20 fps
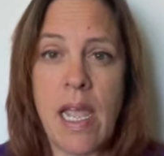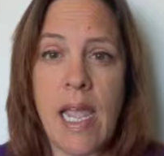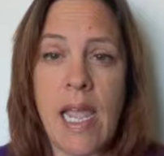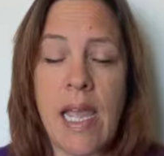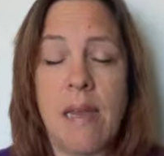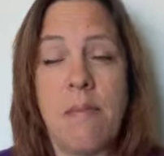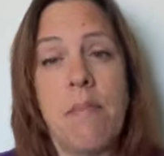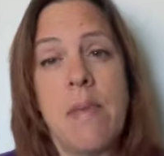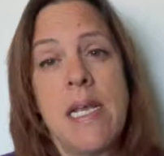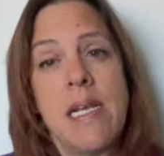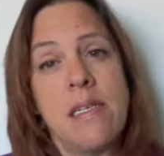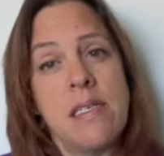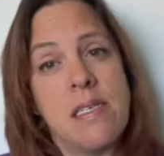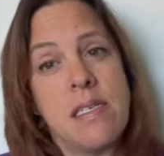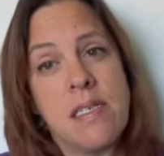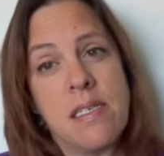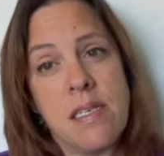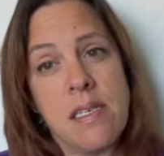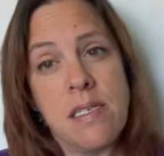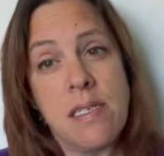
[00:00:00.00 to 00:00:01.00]
and
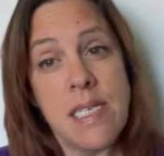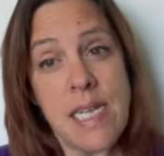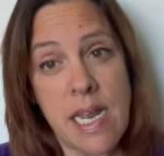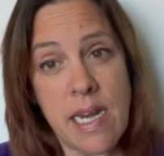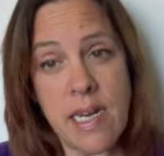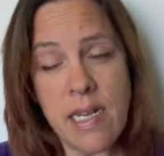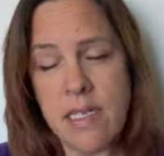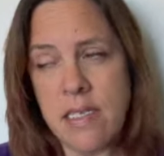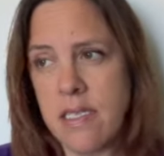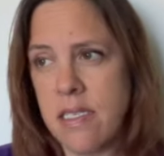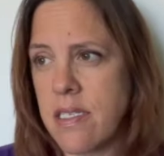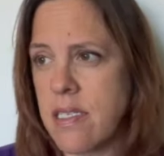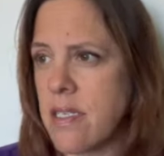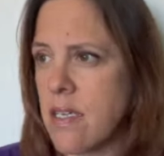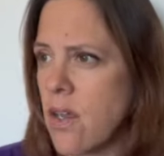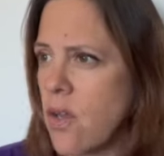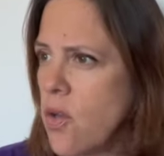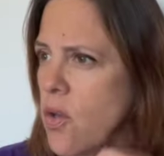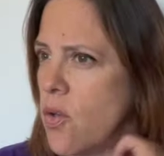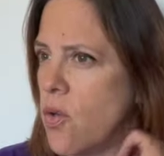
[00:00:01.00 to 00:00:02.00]
meets Dennis,
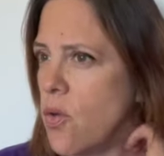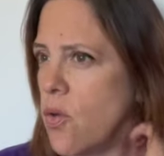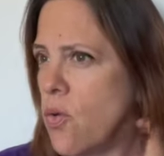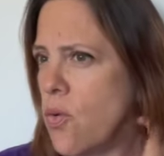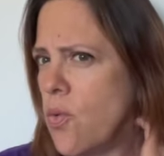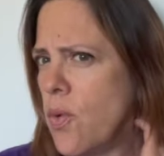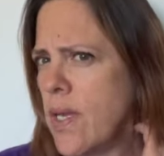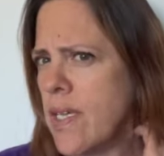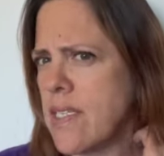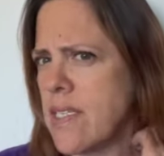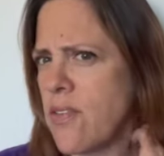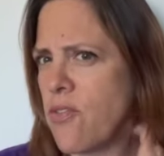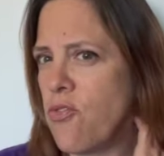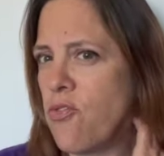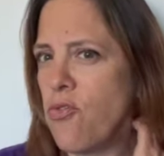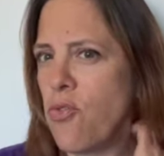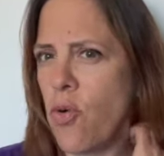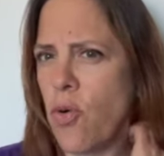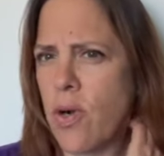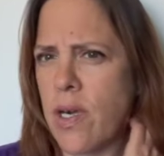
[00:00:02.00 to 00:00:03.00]
who is a
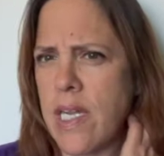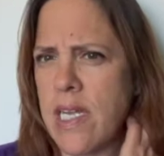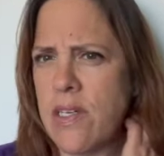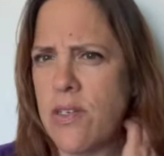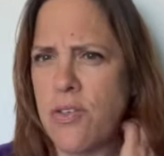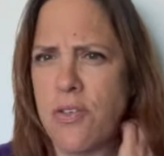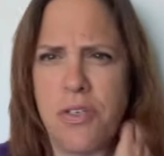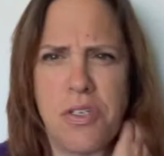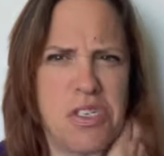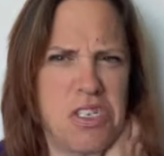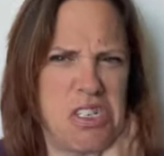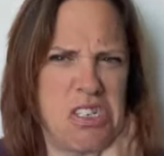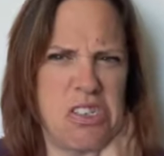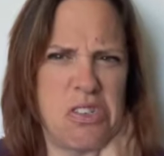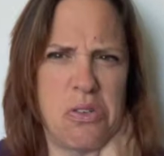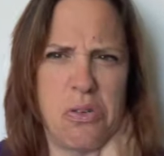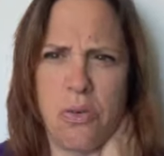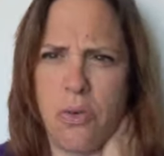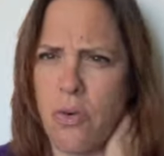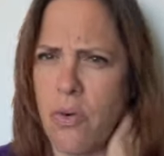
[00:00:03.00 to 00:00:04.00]

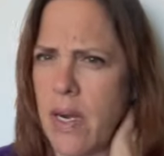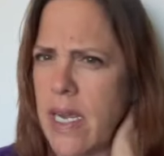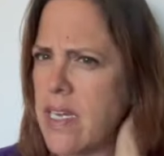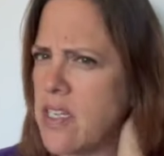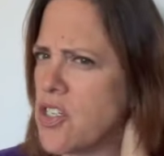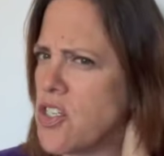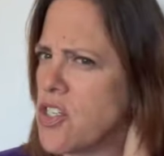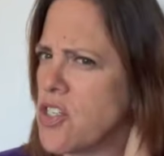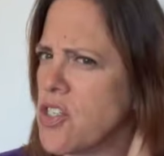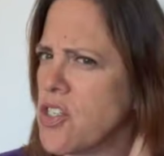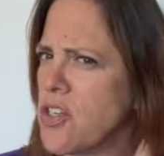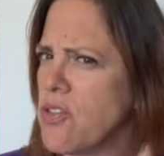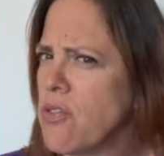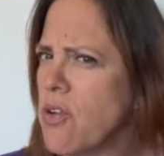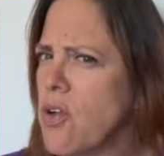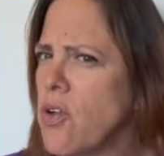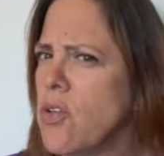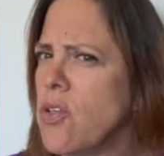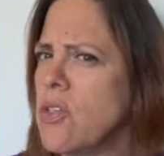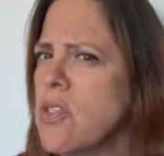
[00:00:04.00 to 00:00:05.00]
42-ish year
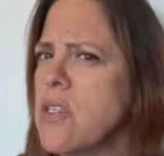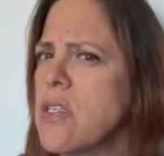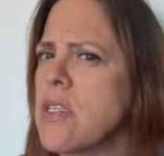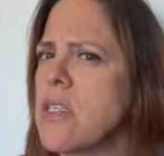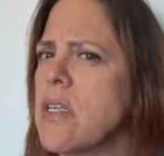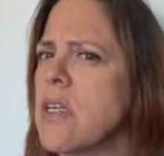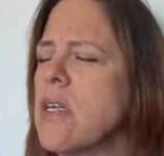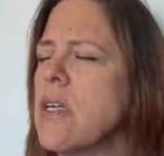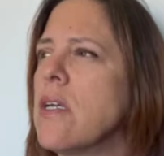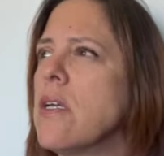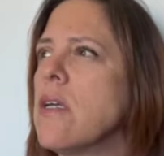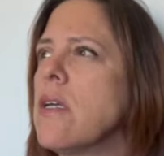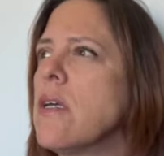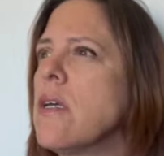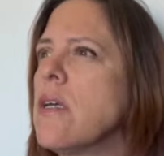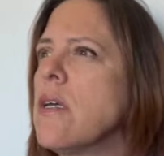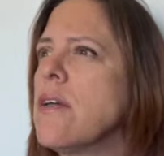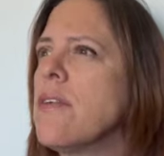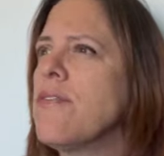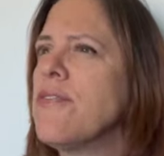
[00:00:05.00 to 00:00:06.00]
old
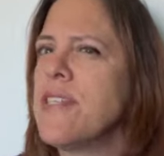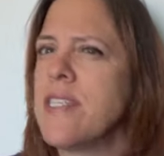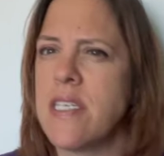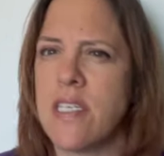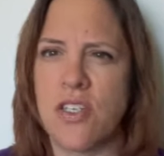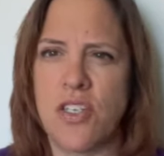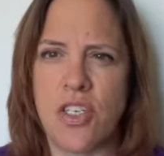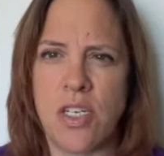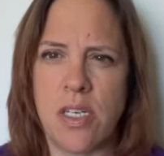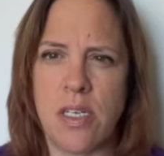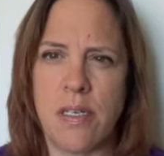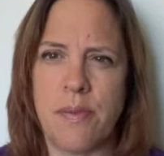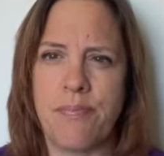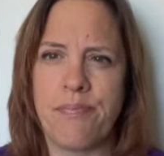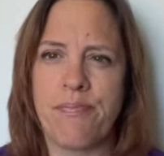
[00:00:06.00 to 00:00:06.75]
physician.